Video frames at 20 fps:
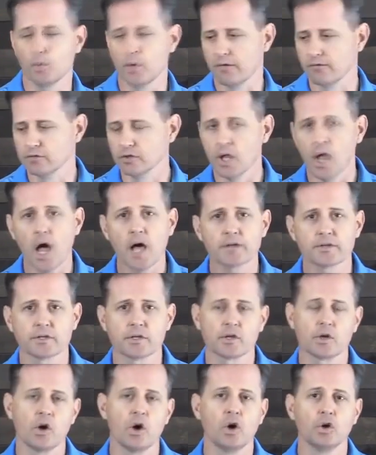We've lost
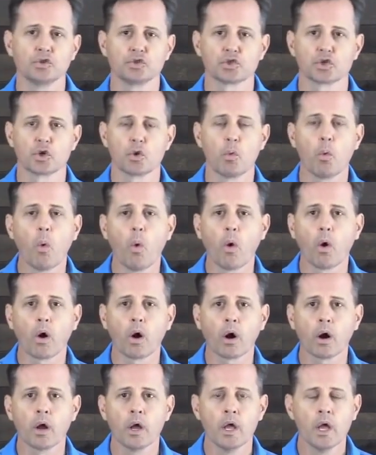the culture
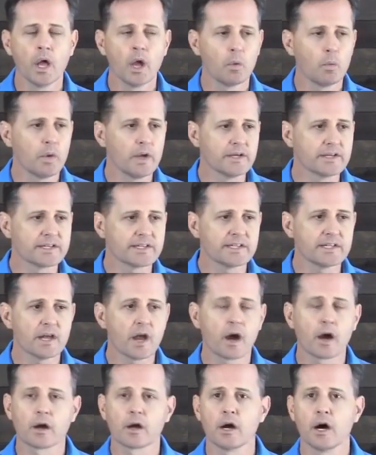war. We
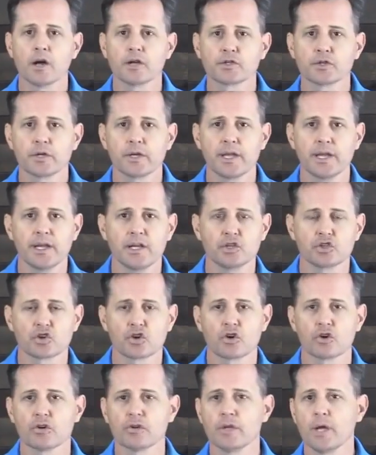see our country getting
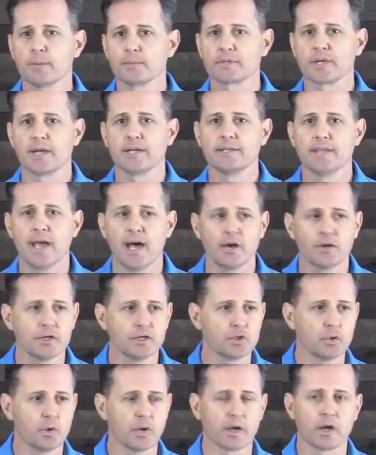turned upside down
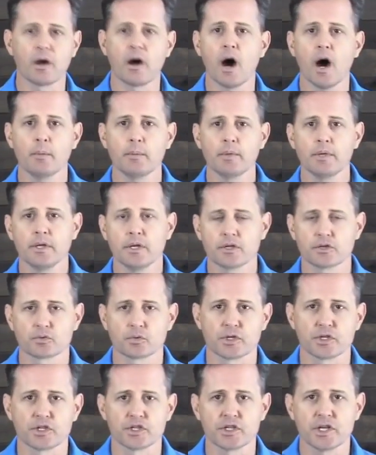into a
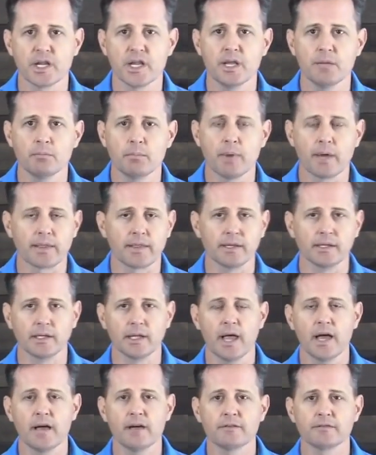communist regime by the
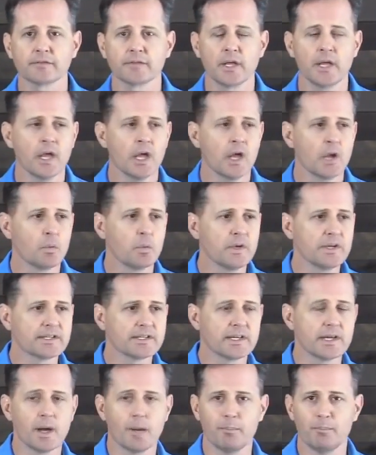left. We
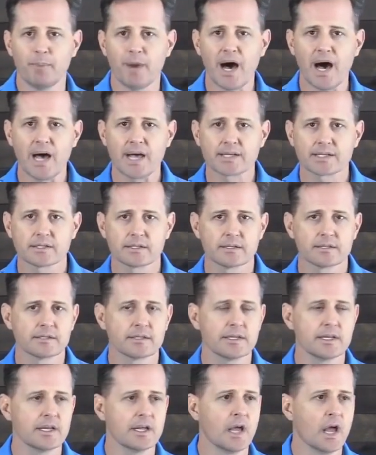see
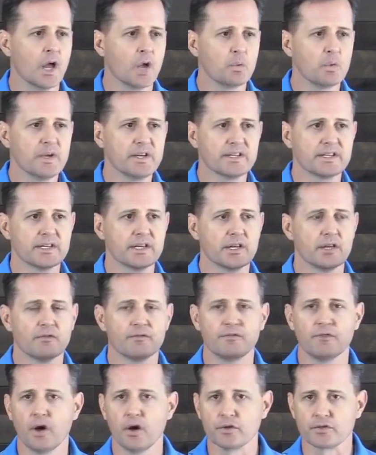apostasy. We see
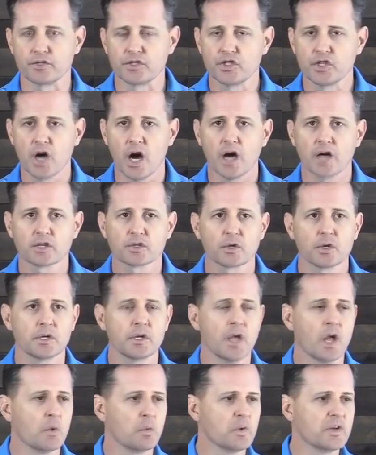false
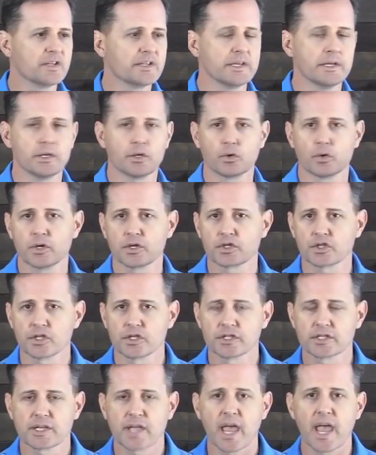doctrine. We see
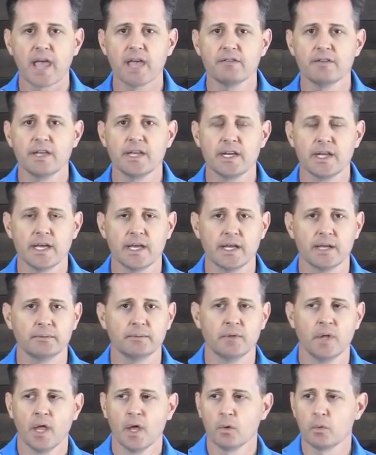Christians caving
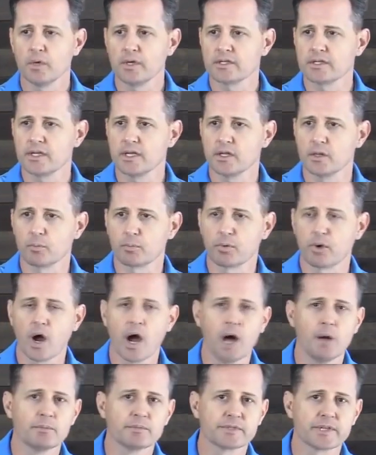in. We see the
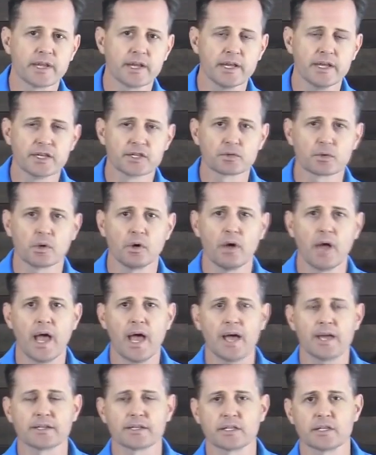problems that Israel
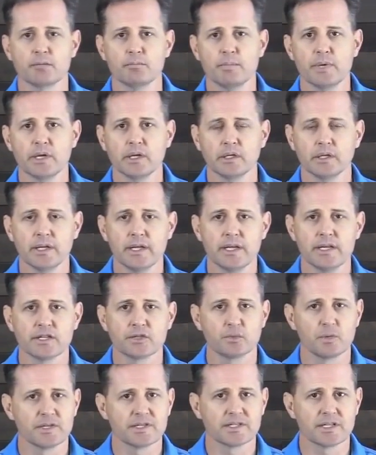has in the Middle
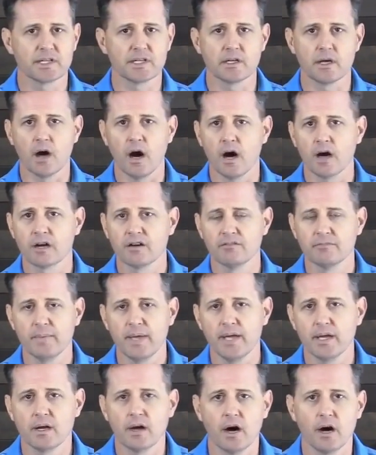East. We see Gog of
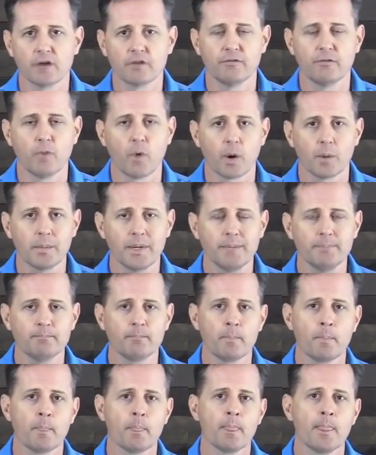Magog
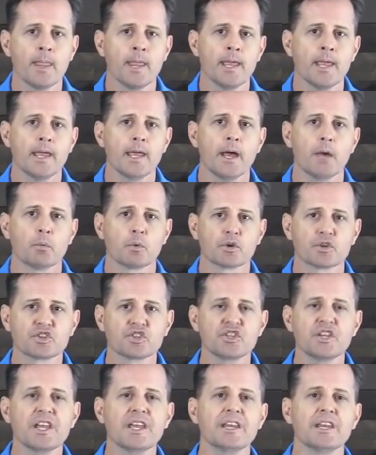forming. And we're
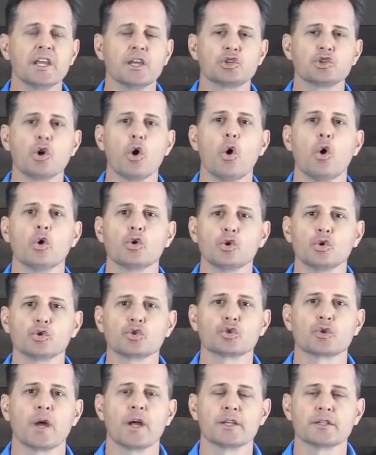seeing a total
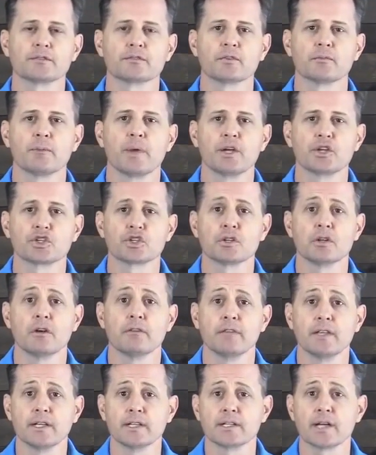transformation
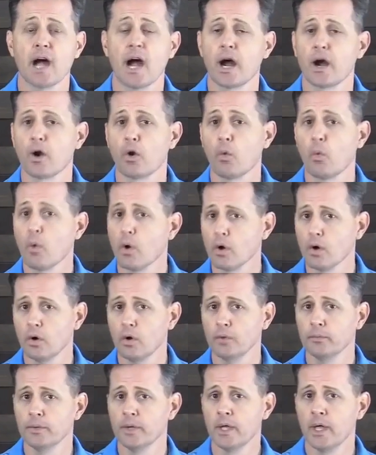of the entire
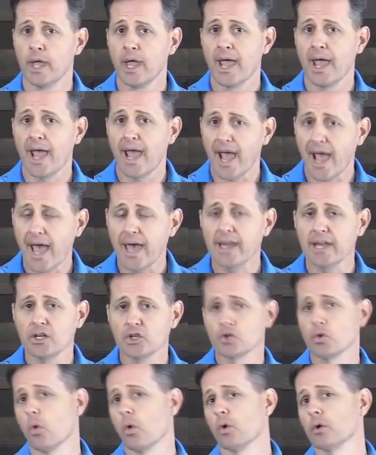world
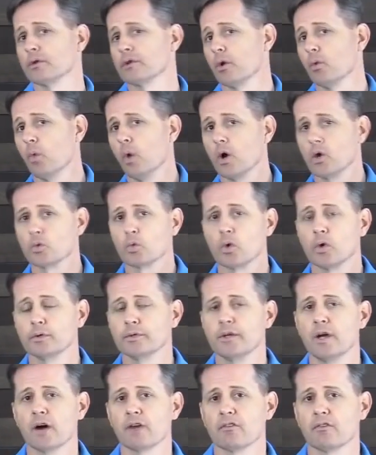heading towards a
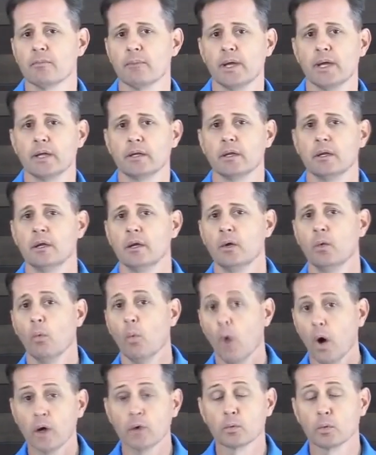one-world government,
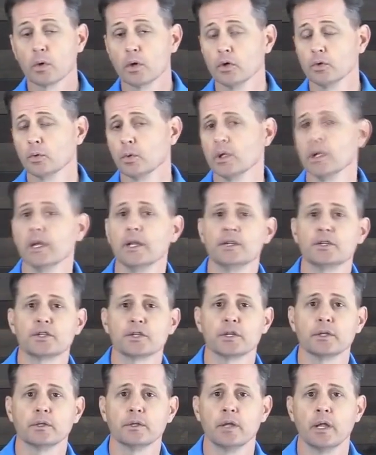one-world
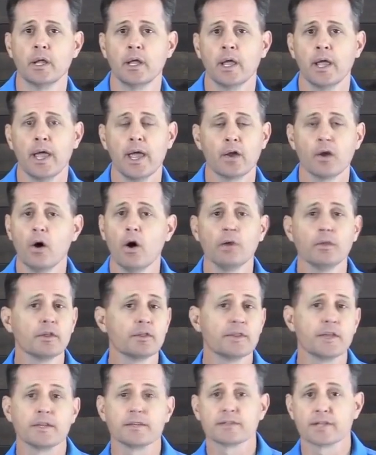religion, and all the
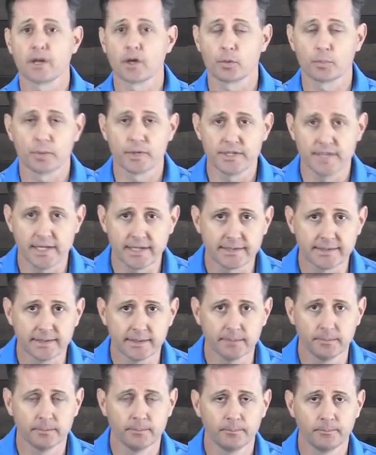things that are
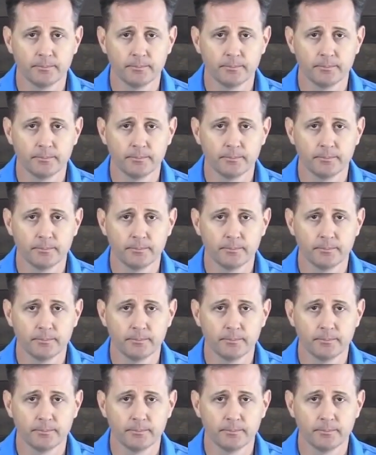predicted.